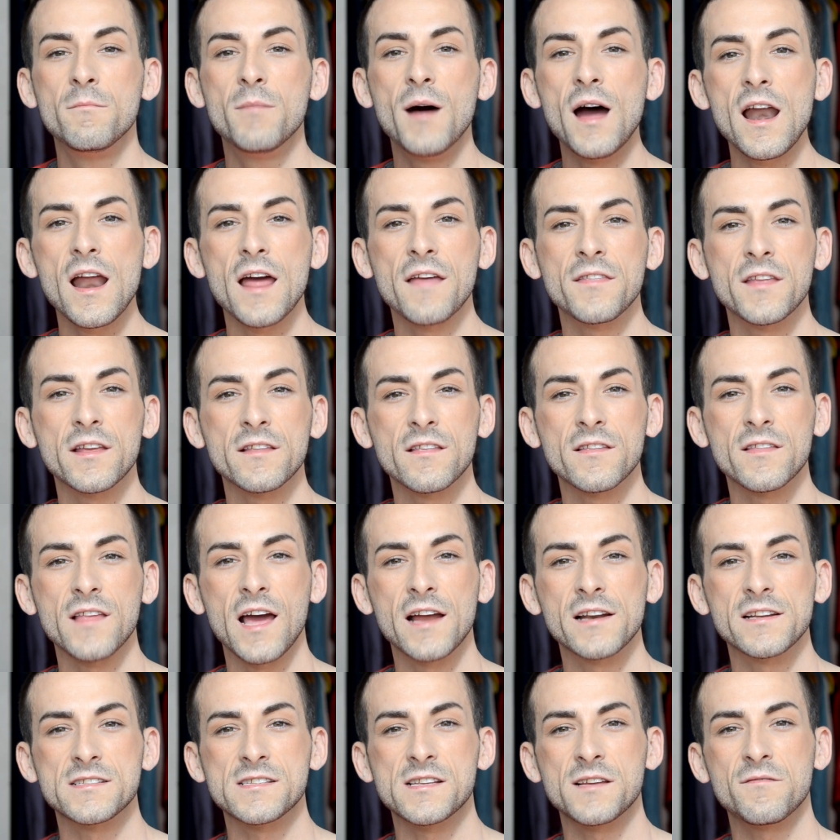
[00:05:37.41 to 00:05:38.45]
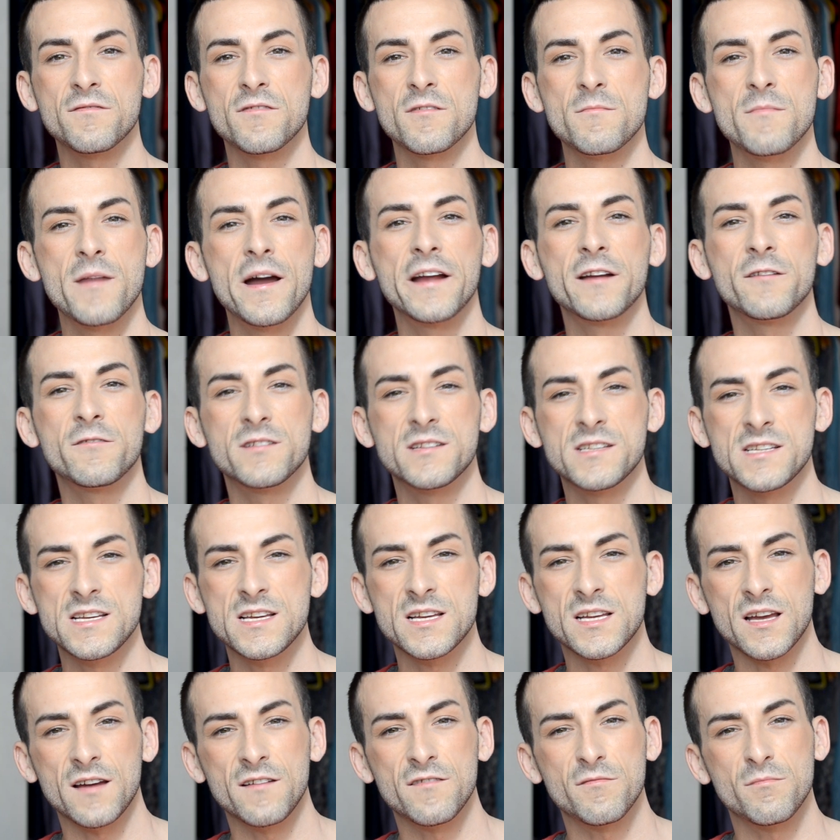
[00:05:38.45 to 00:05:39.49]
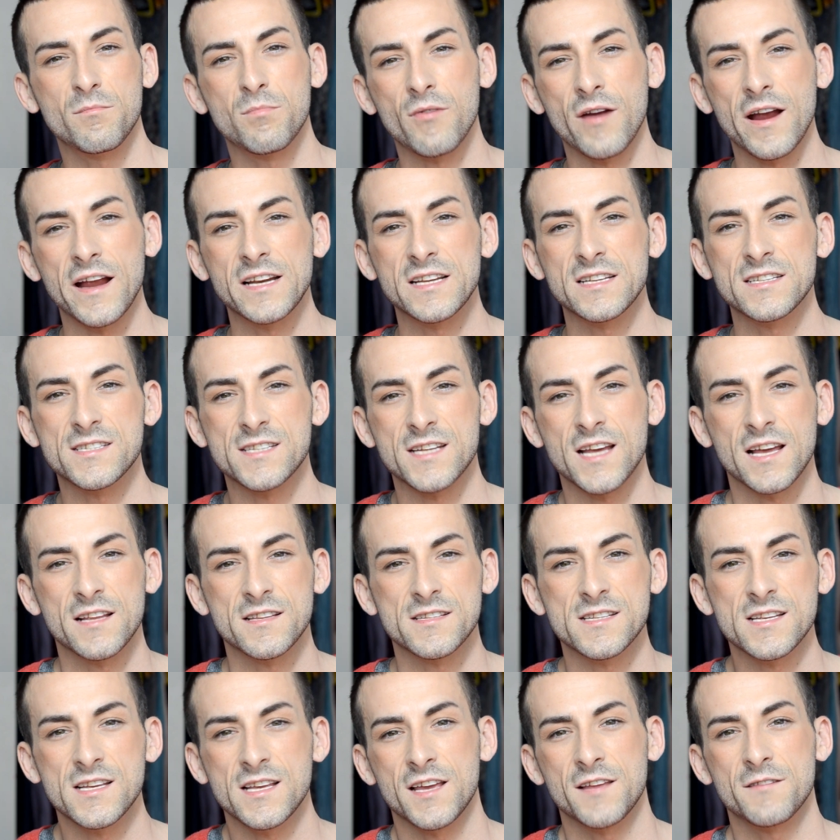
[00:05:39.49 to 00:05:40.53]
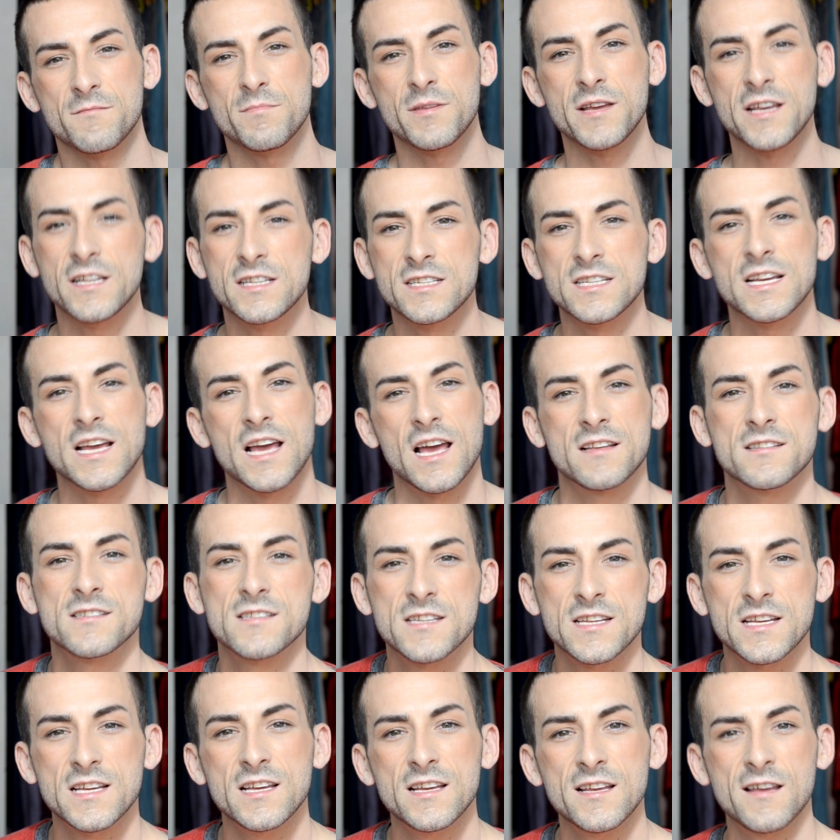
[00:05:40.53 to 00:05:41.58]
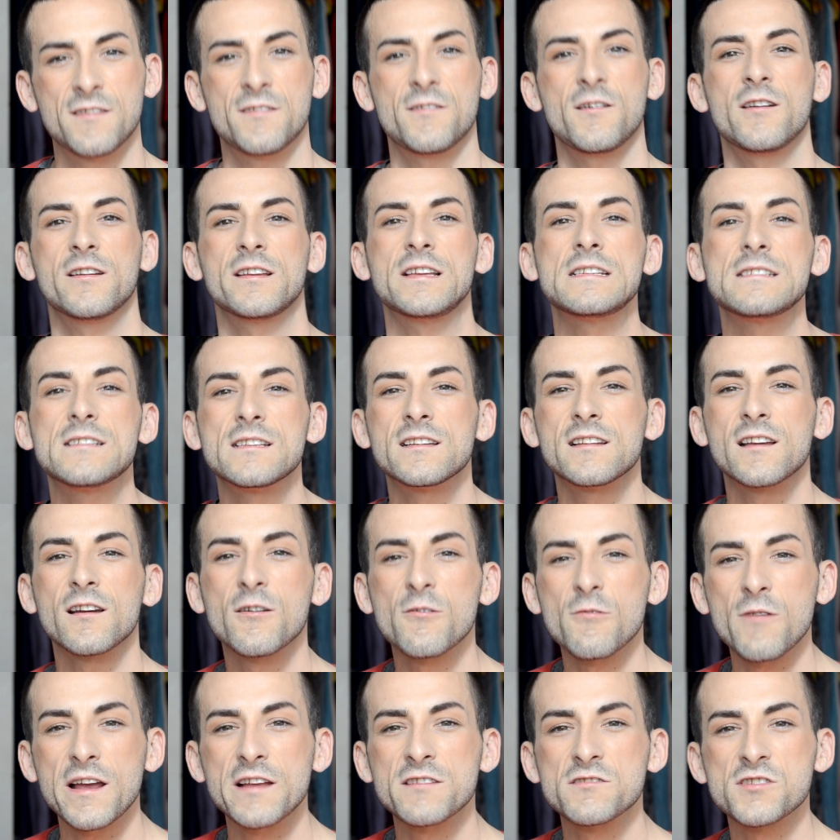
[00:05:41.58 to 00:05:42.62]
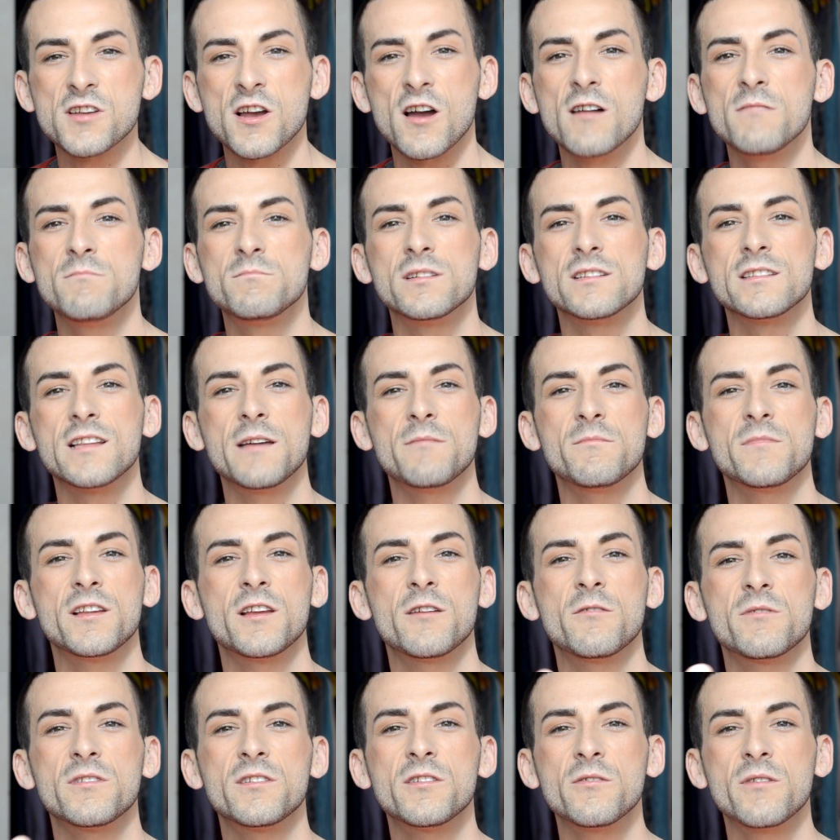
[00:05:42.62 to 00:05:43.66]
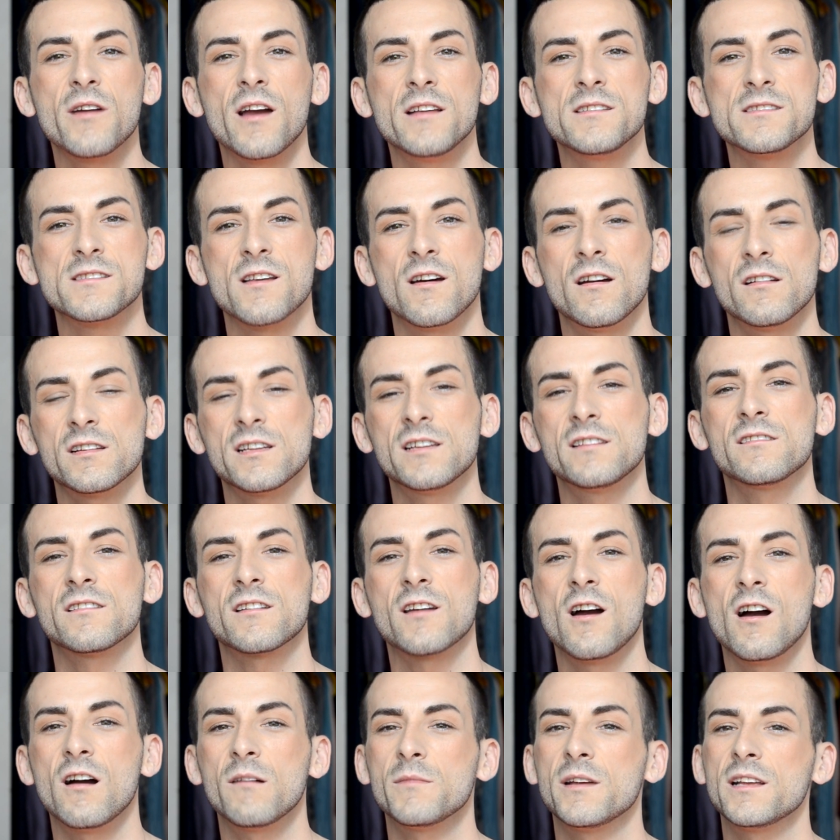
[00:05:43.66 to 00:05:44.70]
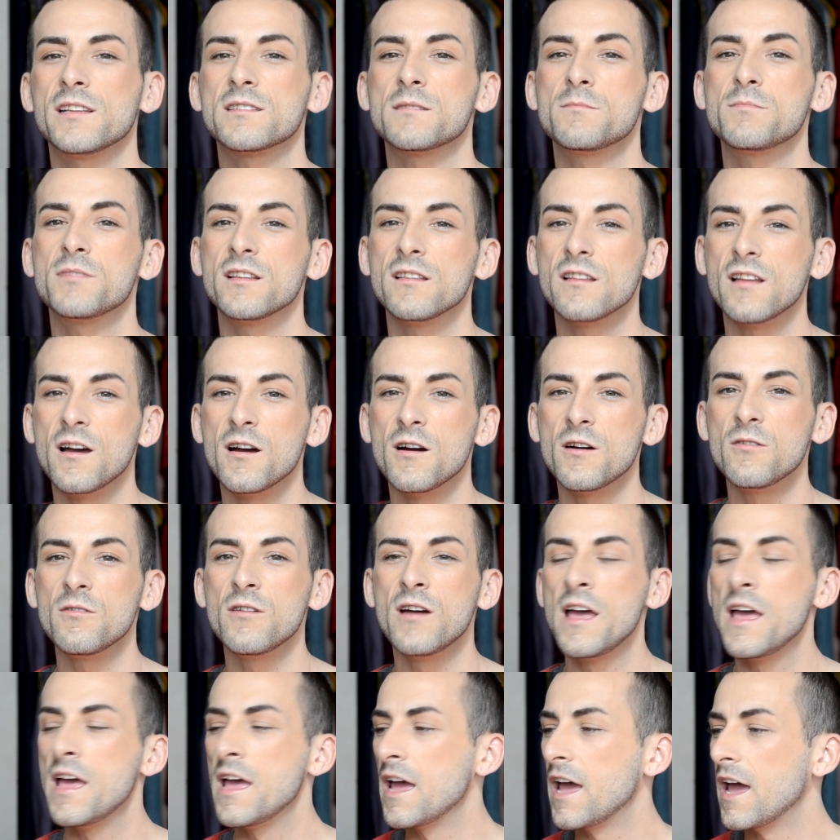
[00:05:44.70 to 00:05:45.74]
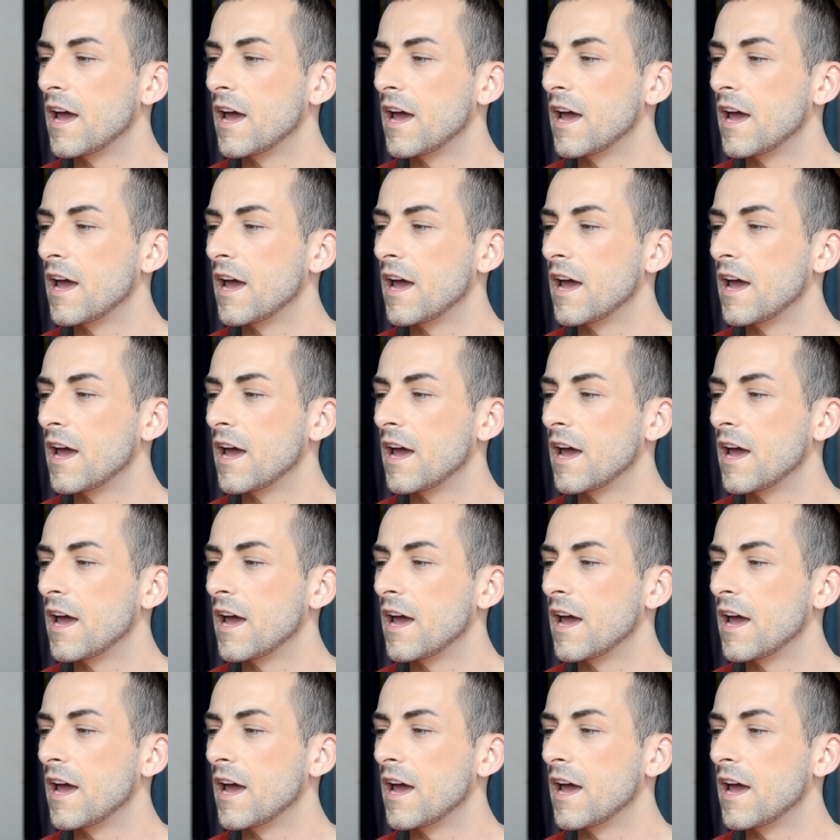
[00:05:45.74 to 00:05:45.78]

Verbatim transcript: But I think that that is it for my critique of Brady's dancing and PTSD. I thought you did a great job, but let me know what you guys thought in the comments below.